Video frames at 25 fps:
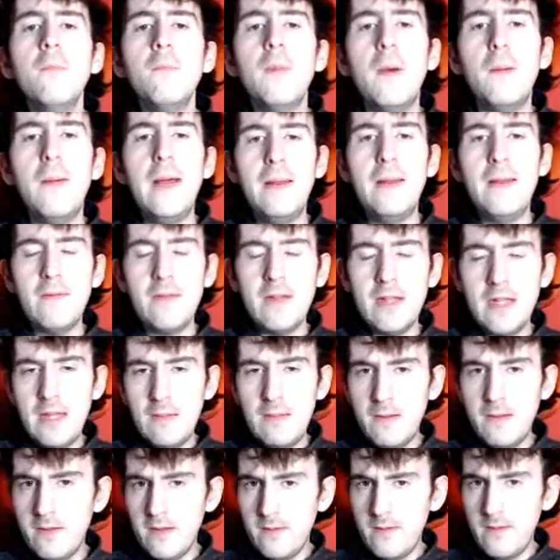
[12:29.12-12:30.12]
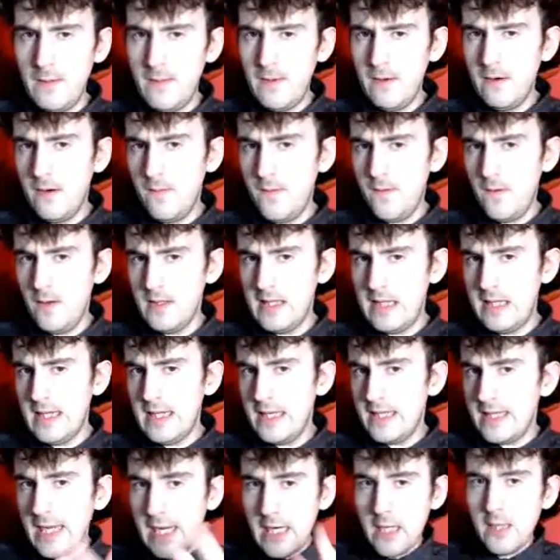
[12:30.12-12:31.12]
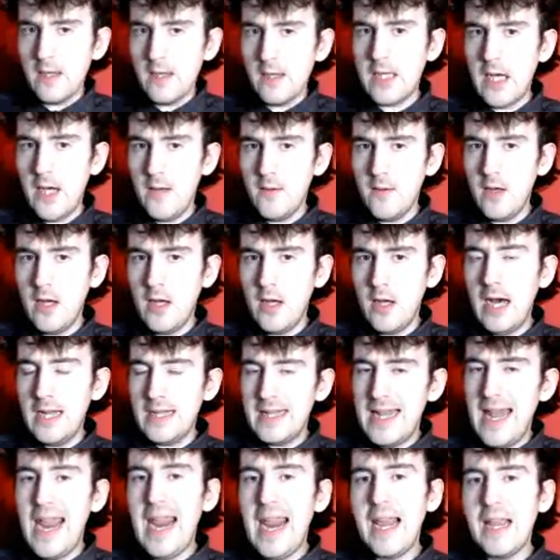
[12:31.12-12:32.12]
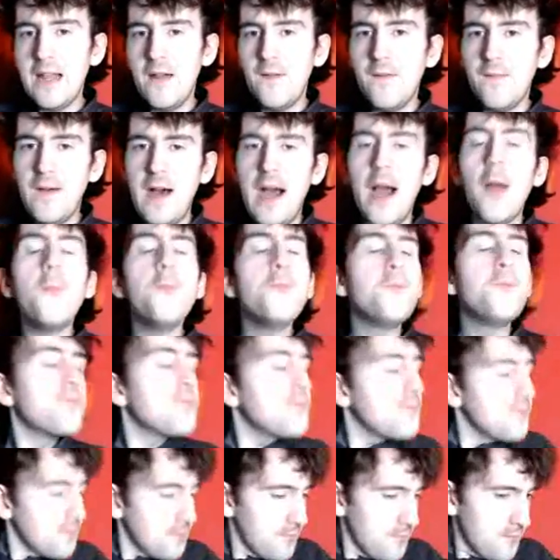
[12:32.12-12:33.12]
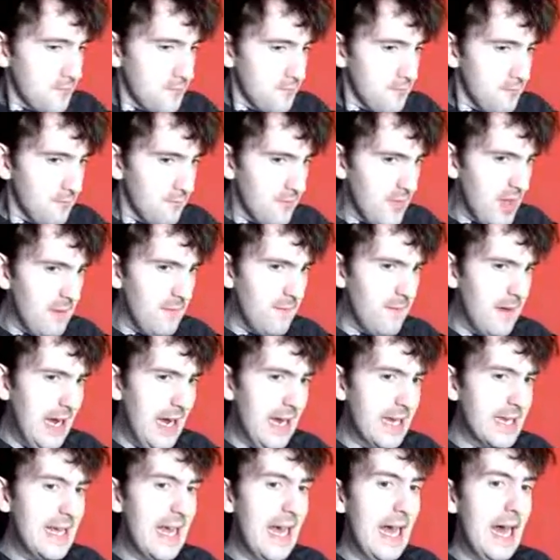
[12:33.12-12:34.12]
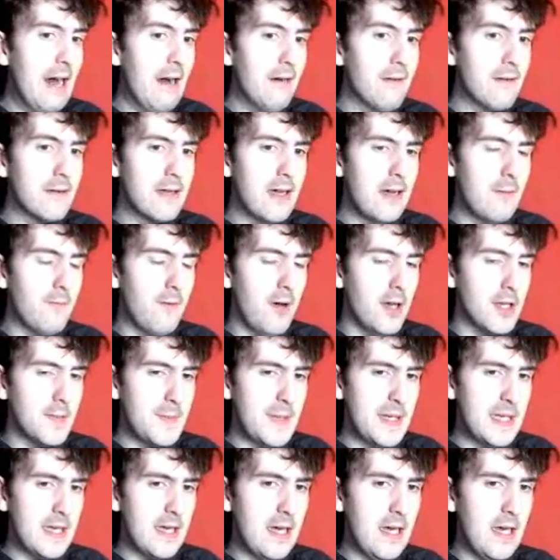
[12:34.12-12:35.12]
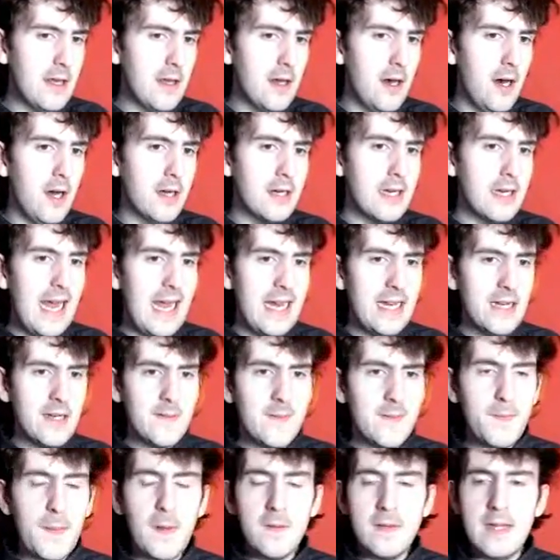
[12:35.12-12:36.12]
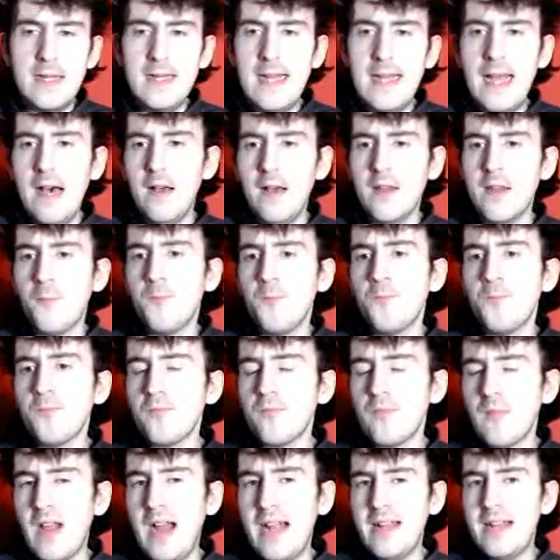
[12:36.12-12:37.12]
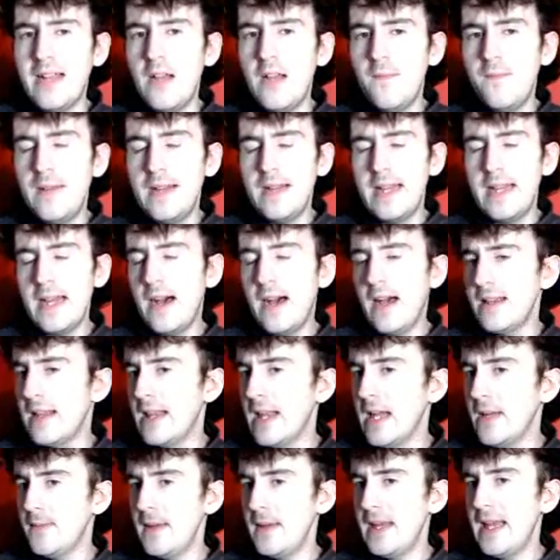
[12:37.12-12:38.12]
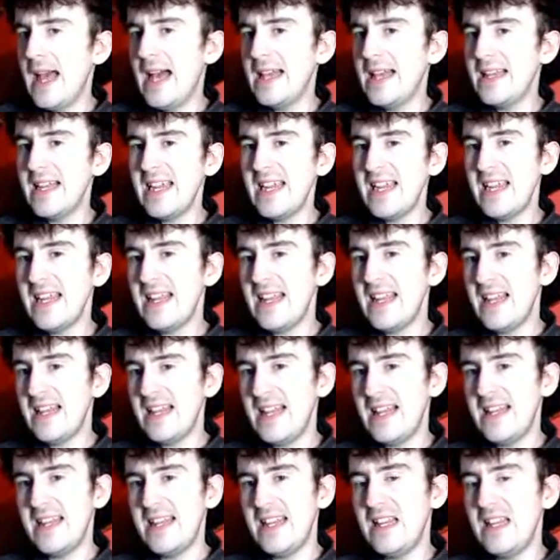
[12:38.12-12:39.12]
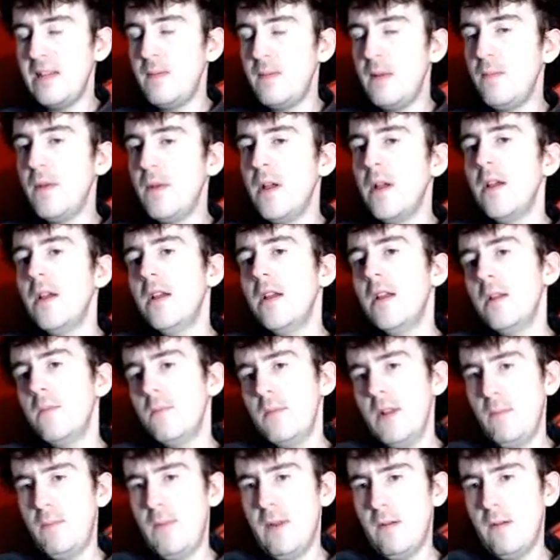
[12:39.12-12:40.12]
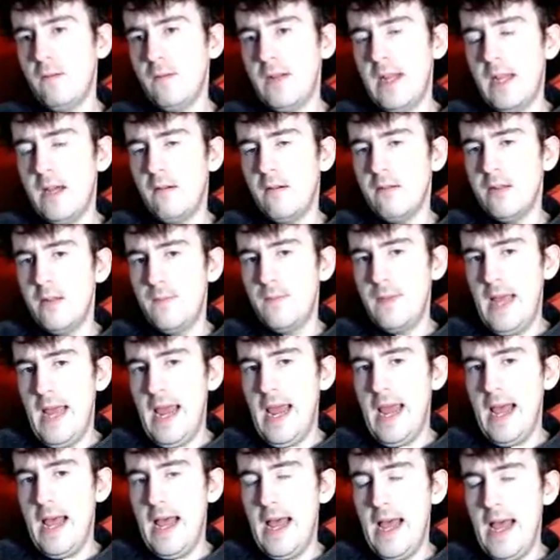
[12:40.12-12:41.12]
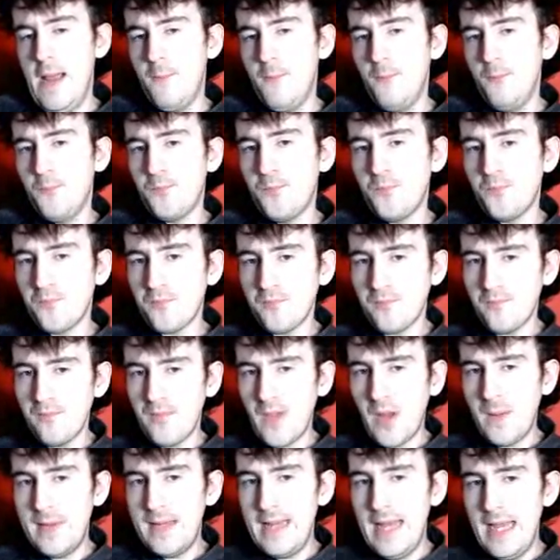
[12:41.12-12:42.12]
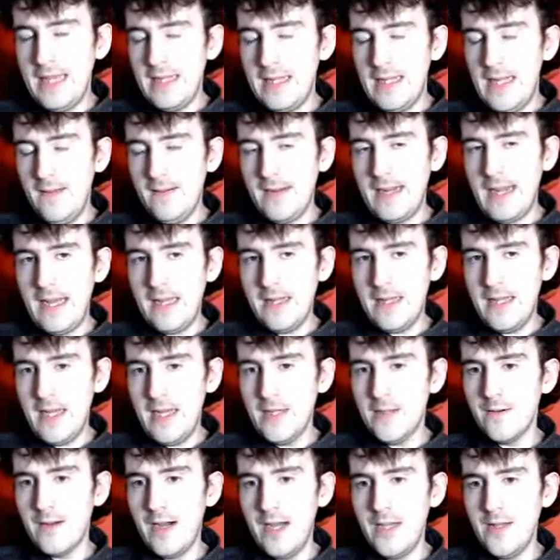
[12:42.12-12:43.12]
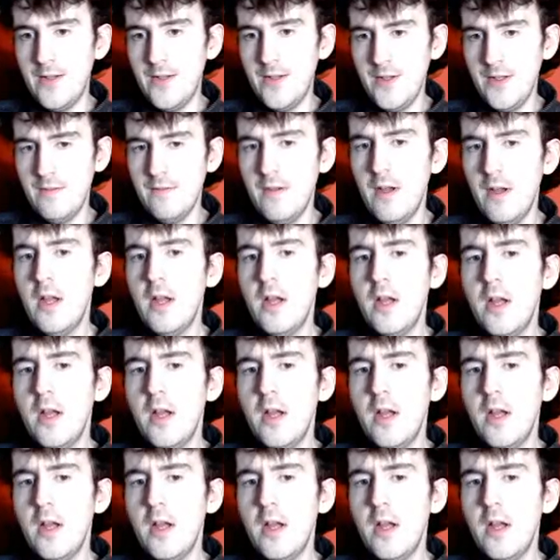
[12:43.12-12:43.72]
But maybe if some of the Imperial forces, like Deidre, are they going to find out what's been going on and be on their tails? I don't think this heist is going to be as easy as it seems to be building up to be. Particularly if Cassian tries to